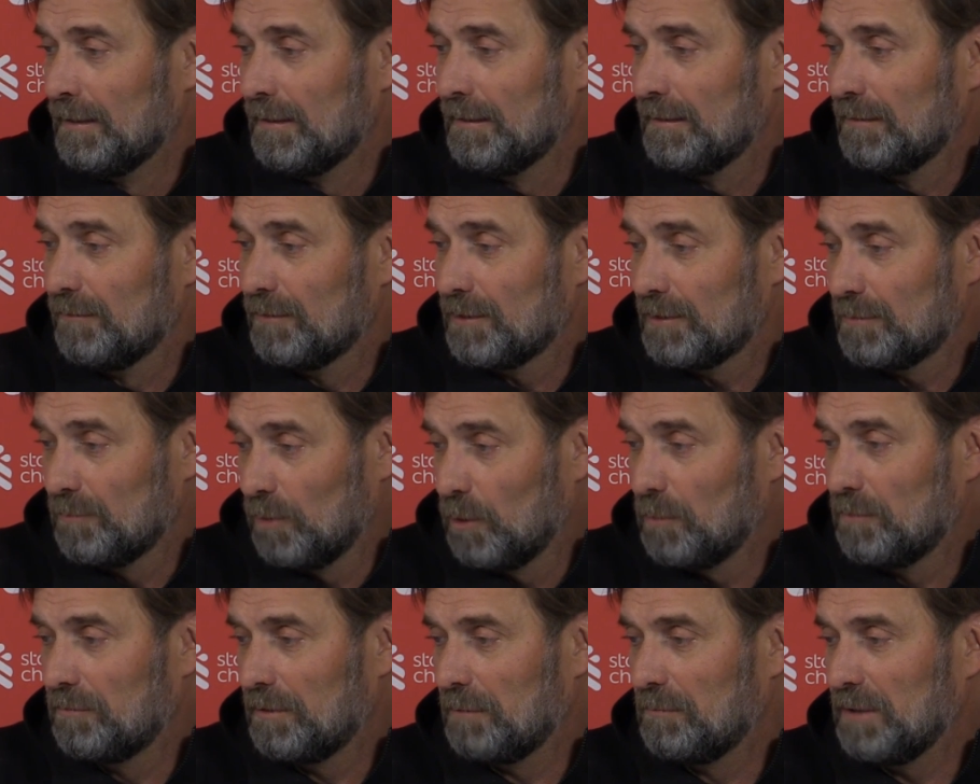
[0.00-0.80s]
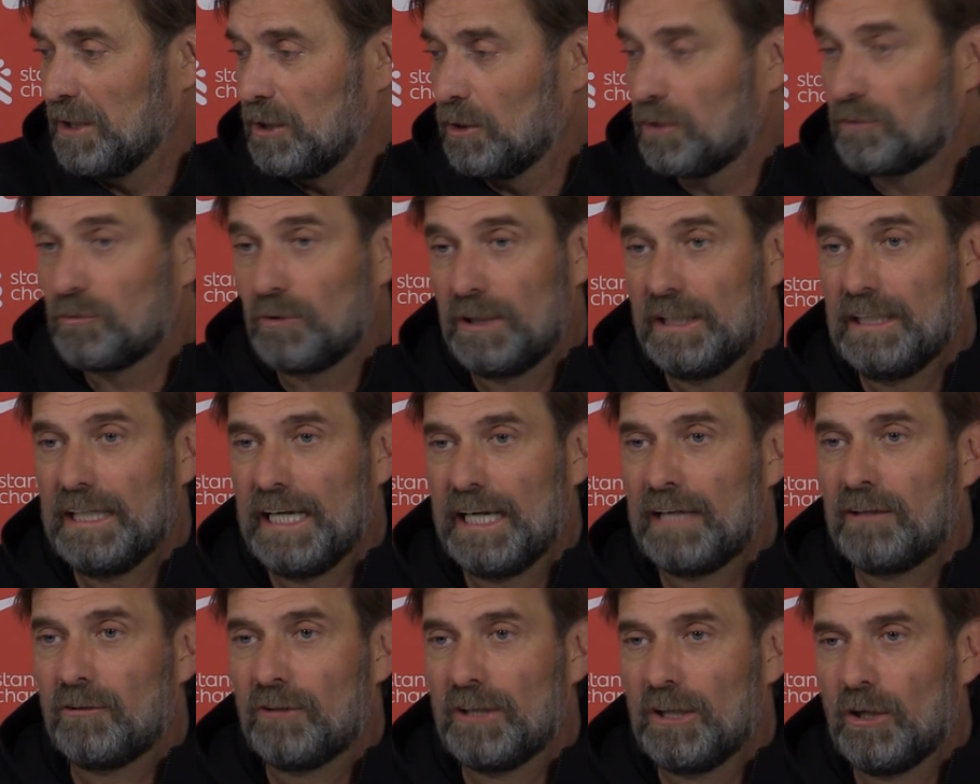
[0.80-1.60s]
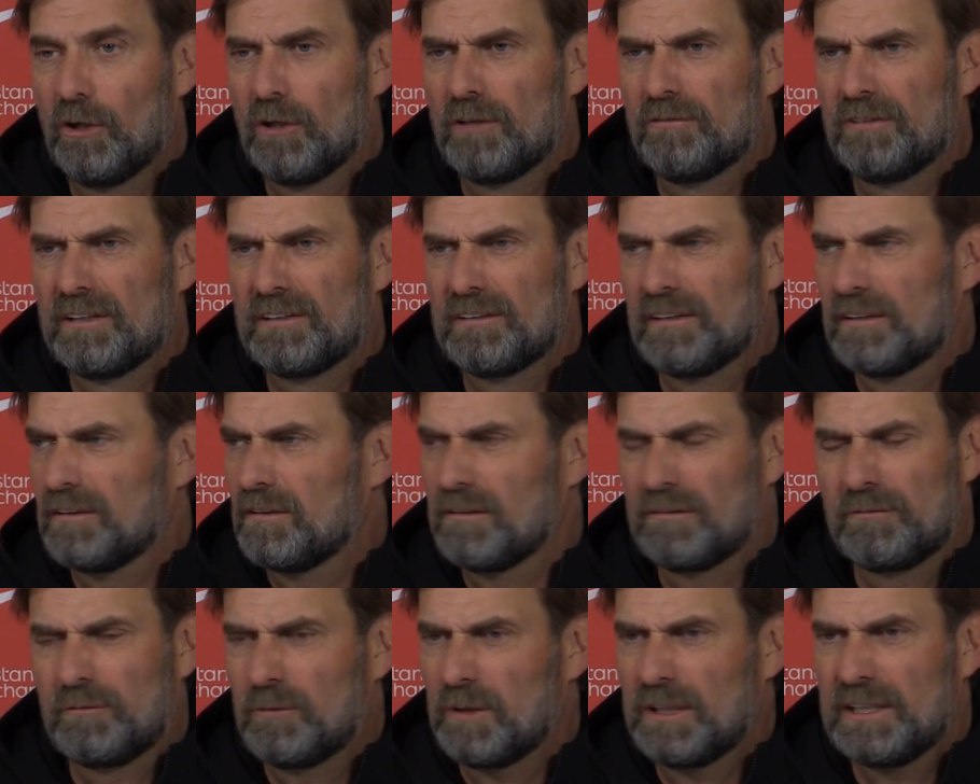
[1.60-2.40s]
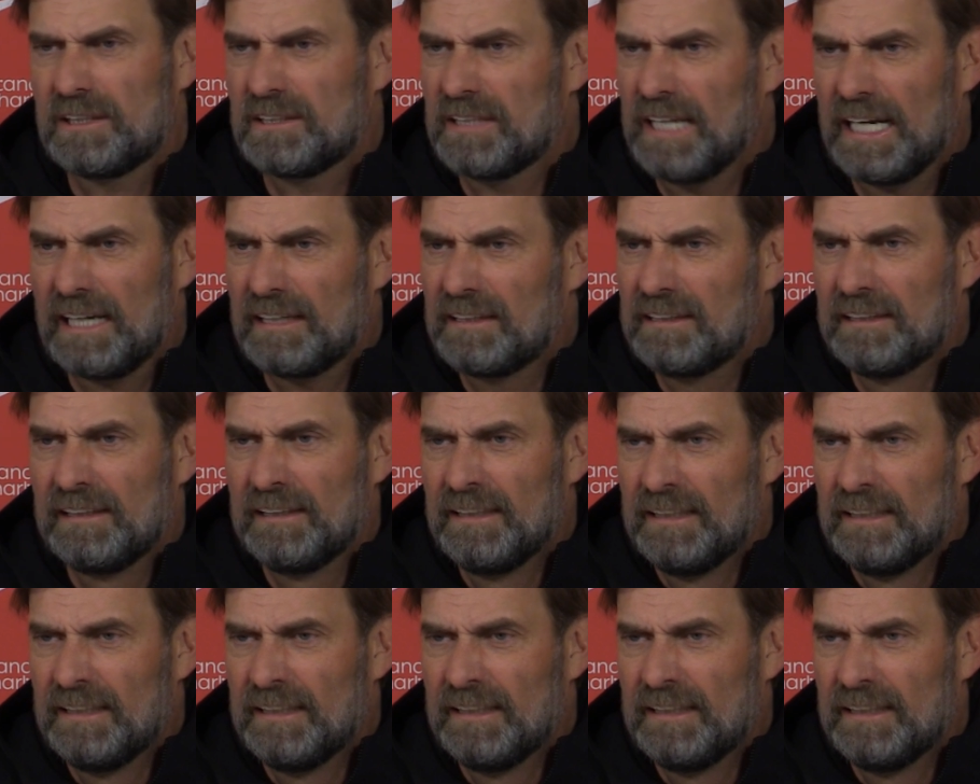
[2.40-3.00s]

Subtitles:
There was a moment when we got really angry. All of us. I thought, what is that?